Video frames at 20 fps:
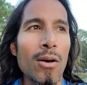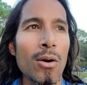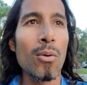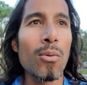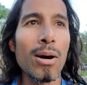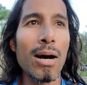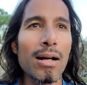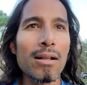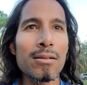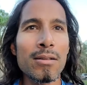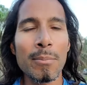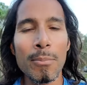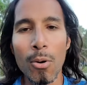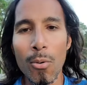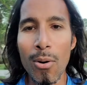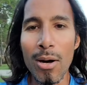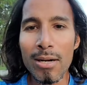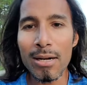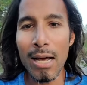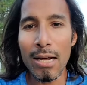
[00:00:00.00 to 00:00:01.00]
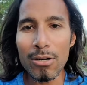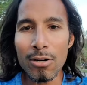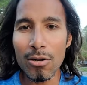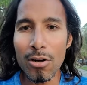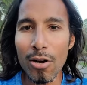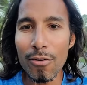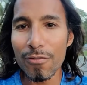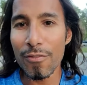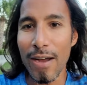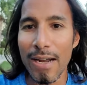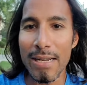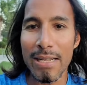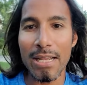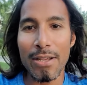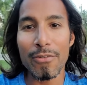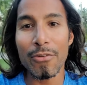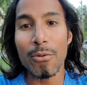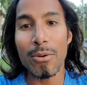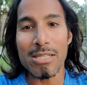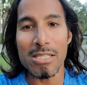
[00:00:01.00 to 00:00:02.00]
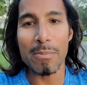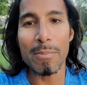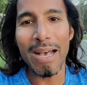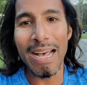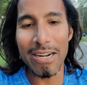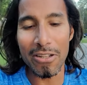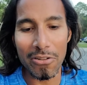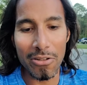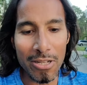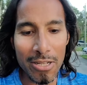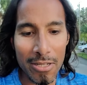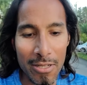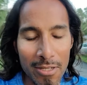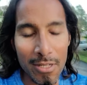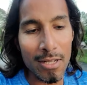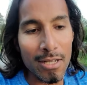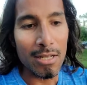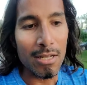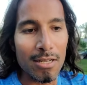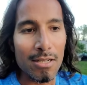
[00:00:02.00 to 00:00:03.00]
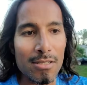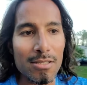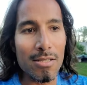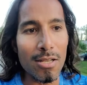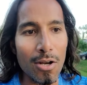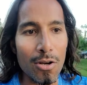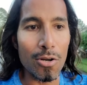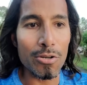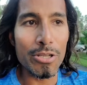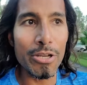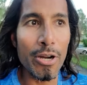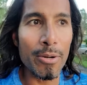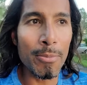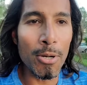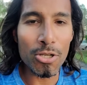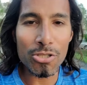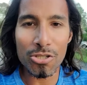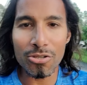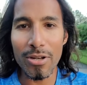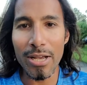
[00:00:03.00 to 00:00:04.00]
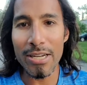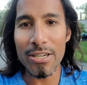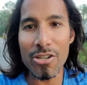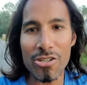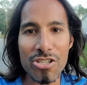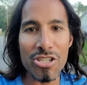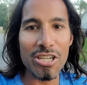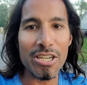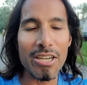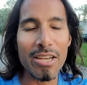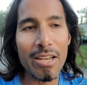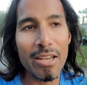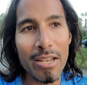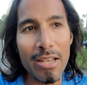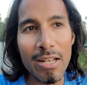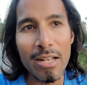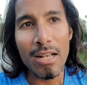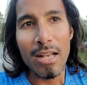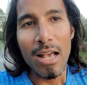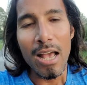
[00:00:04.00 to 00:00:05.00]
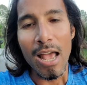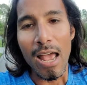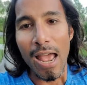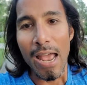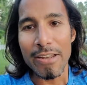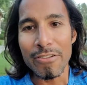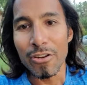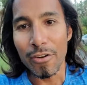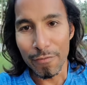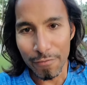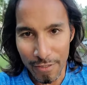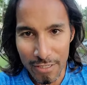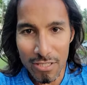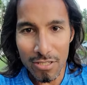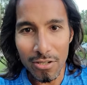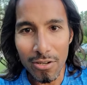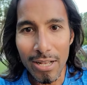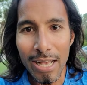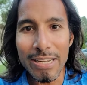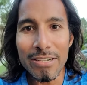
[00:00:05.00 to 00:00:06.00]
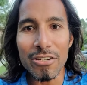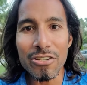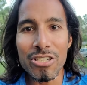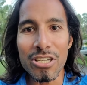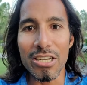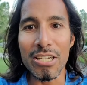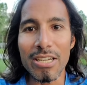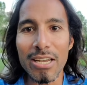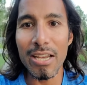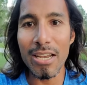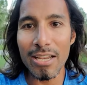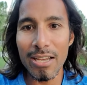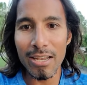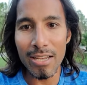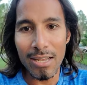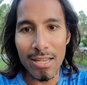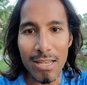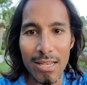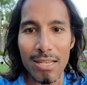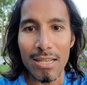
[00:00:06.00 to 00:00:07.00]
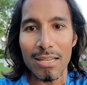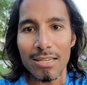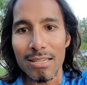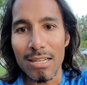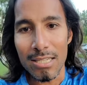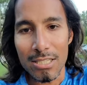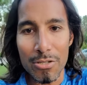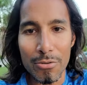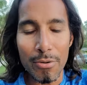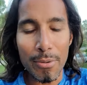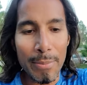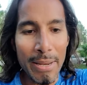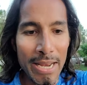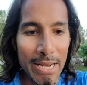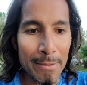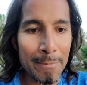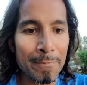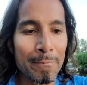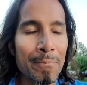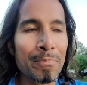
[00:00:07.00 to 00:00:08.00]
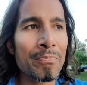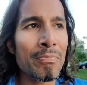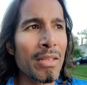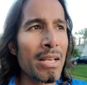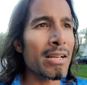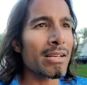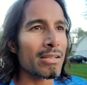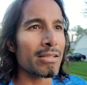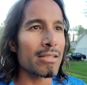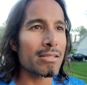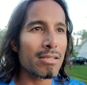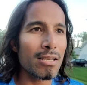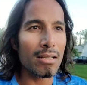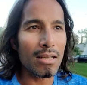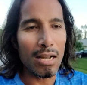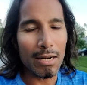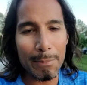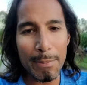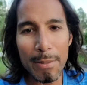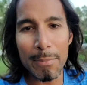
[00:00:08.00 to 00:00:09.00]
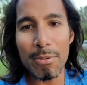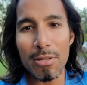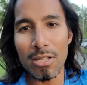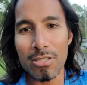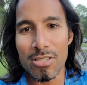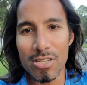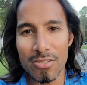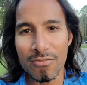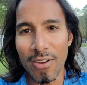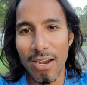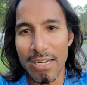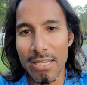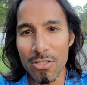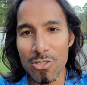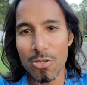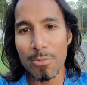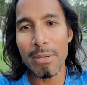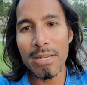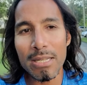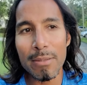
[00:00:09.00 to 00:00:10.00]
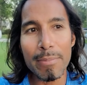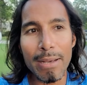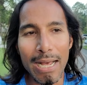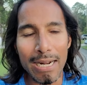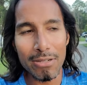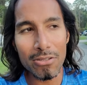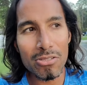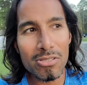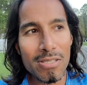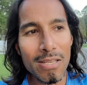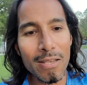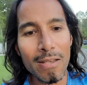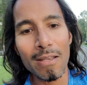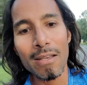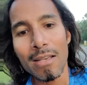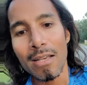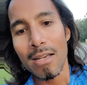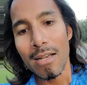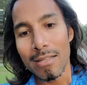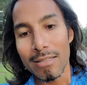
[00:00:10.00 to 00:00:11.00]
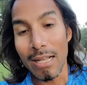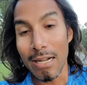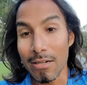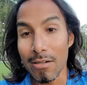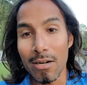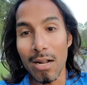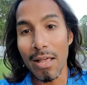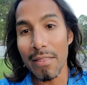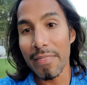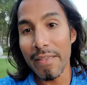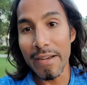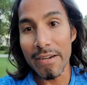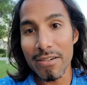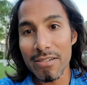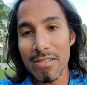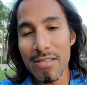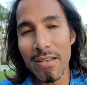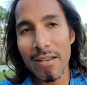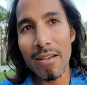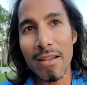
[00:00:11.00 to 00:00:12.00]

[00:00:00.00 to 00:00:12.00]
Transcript: Well, number one, I don't go fighting everyone's battle. So your emotional energy and your physical energy get to remain. You see, a lot of people are just fighting too many battles that are not theirs,